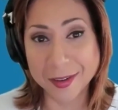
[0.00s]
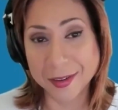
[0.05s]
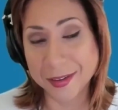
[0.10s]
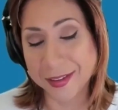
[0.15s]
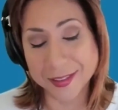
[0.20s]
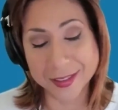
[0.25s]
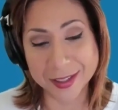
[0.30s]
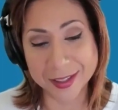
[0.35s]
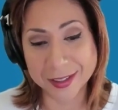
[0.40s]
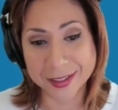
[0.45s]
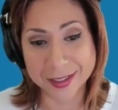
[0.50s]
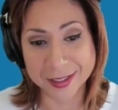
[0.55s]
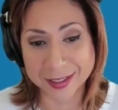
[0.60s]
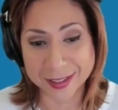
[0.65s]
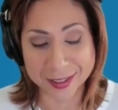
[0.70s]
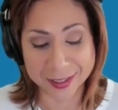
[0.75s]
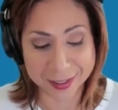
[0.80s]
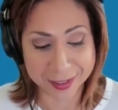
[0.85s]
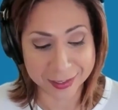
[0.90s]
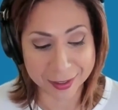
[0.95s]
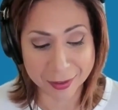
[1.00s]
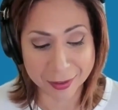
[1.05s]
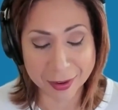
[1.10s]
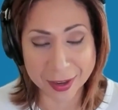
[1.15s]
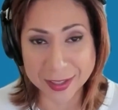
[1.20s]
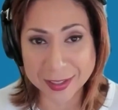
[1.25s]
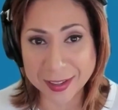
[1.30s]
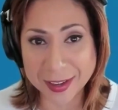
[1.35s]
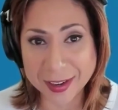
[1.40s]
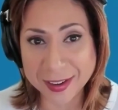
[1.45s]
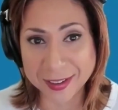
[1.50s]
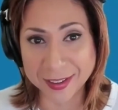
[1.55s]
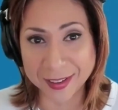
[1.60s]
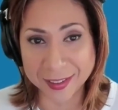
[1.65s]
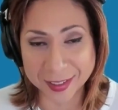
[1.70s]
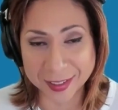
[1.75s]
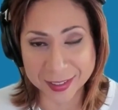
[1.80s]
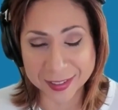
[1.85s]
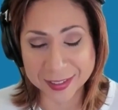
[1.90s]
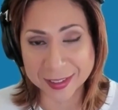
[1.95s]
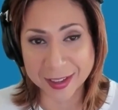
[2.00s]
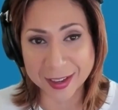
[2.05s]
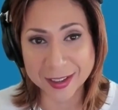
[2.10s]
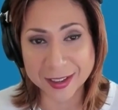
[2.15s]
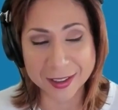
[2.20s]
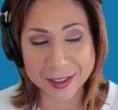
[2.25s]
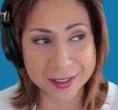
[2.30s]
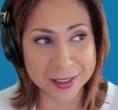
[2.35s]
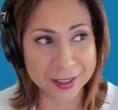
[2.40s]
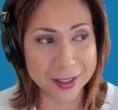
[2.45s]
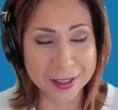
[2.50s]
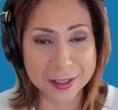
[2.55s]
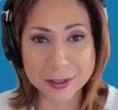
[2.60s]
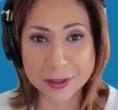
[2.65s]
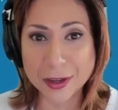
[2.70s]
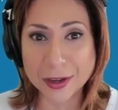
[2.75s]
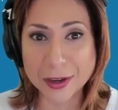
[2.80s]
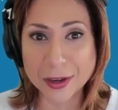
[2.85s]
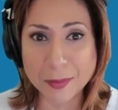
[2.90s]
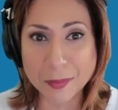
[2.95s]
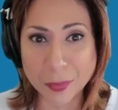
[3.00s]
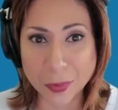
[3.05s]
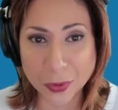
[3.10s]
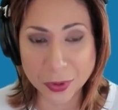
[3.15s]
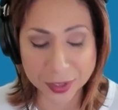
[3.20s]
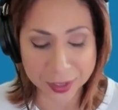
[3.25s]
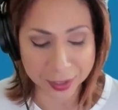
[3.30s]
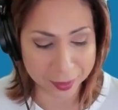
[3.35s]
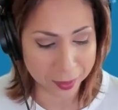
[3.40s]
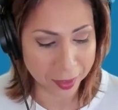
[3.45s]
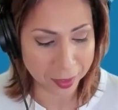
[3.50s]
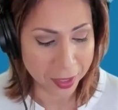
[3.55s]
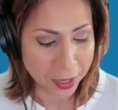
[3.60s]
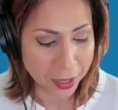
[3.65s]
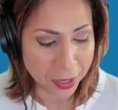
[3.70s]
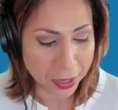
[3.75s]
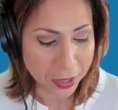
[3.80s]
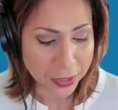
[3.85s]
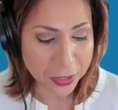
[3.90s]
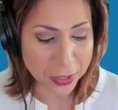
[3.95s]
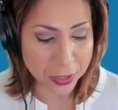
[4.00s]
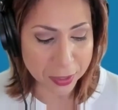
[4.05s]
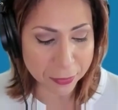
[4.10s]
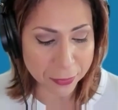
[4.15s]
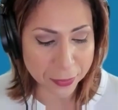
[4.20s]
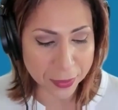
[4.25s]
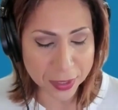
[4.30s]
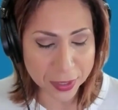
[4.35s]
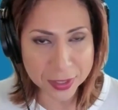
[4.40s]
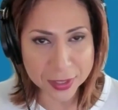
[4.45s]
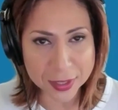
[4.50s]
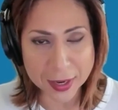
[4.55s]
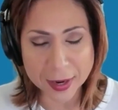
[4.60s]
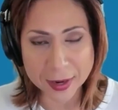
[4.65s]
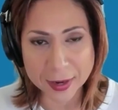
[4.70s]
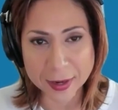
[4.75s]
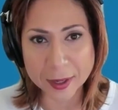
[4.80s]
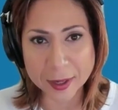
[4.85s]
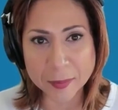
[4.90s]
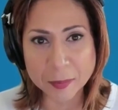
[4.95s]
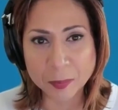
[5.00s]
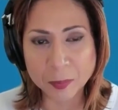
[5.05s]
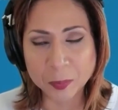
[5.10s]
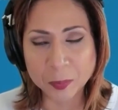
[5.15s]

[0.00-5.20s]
this is right there. It's like it's not important. So the first time,